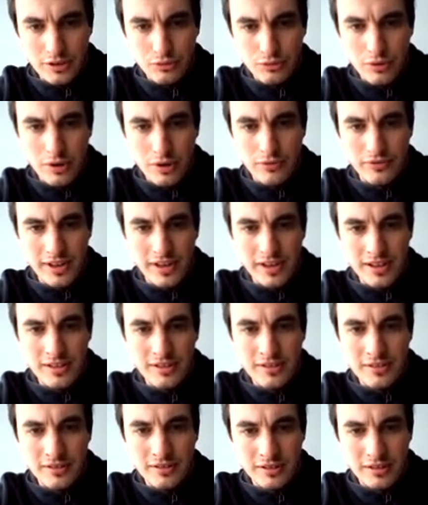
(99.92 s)
R3 of
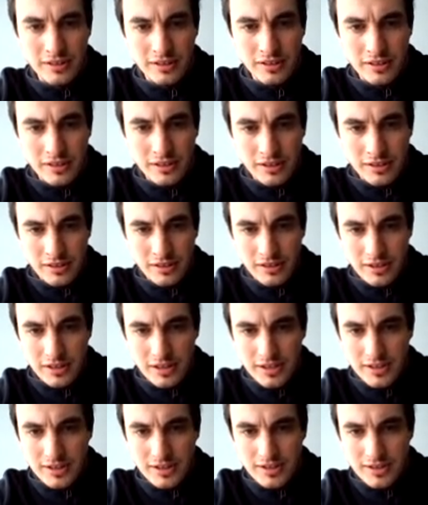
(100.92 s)
n
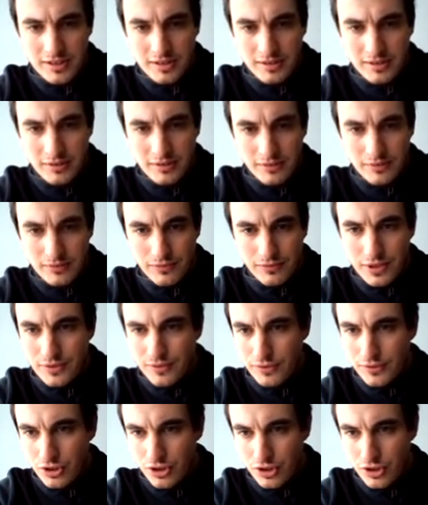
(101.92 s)
is
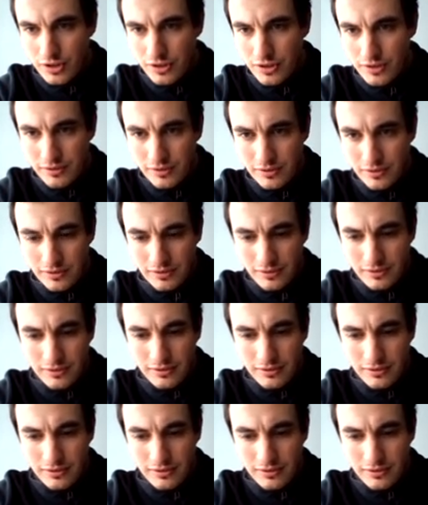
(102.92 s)
this function,